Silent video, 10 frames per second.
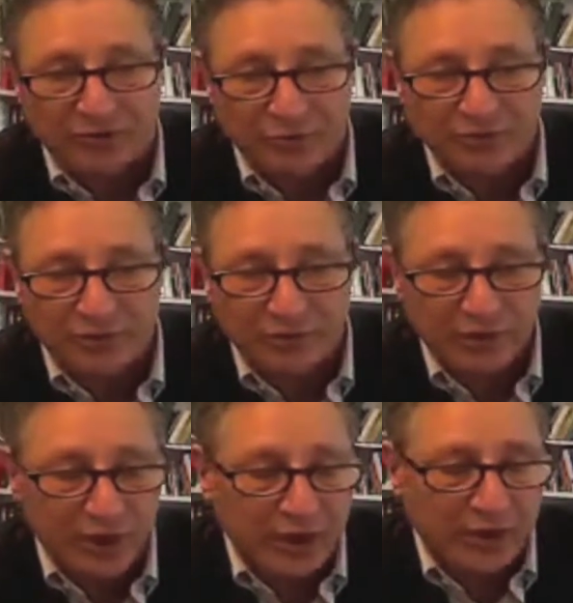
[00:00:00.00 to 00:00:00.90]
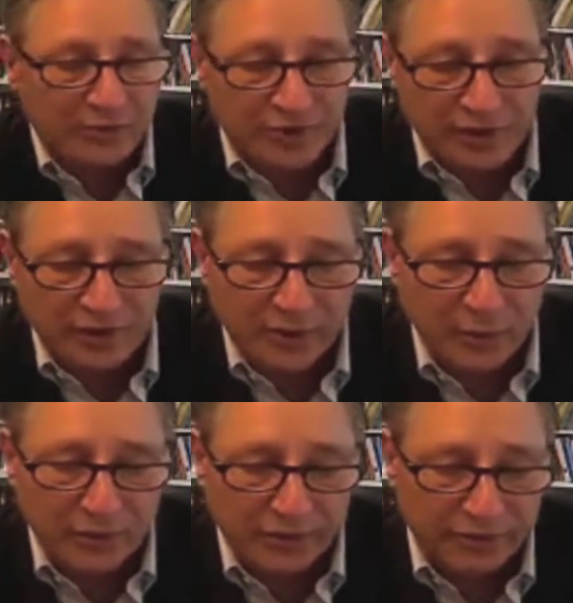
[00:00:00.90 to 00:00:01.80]
So we're still dealing
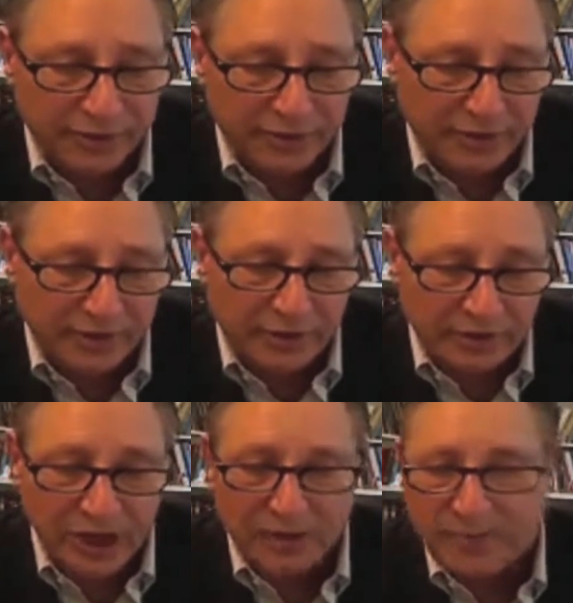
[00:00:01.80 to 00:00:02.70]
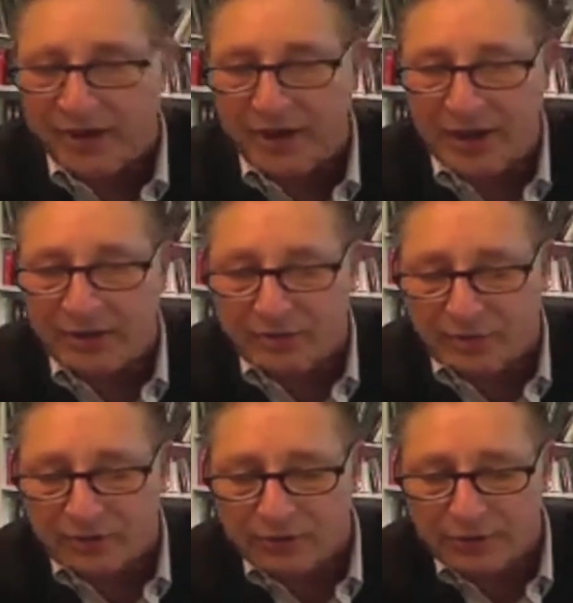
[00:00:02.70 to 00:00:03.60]
with a lot of Medicaid
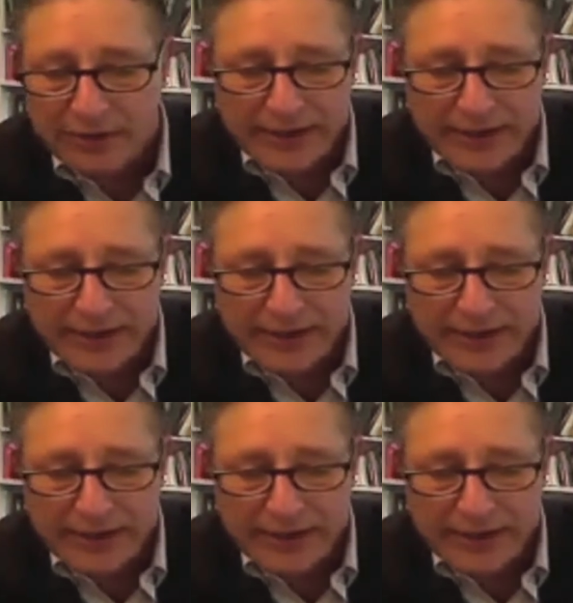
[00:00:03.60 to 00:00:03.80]
growth.